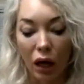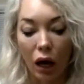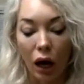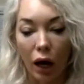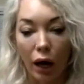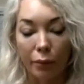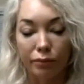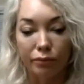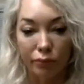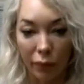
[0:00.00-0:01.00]

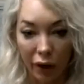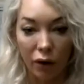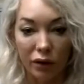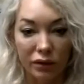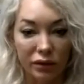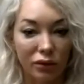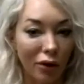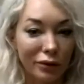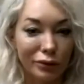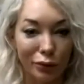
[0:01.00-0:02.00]
Um, my heart is still
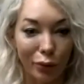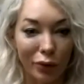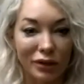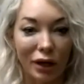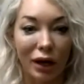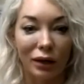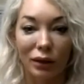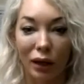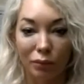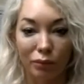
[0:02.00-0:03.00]
always with Muay Thai,
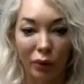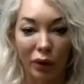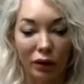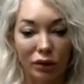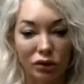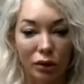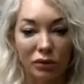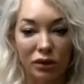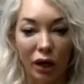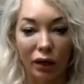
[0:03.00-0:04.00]
and I'm planning a trip
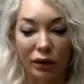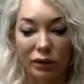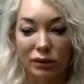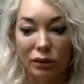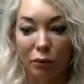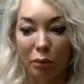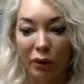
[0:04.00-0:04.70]
to Thailand soon.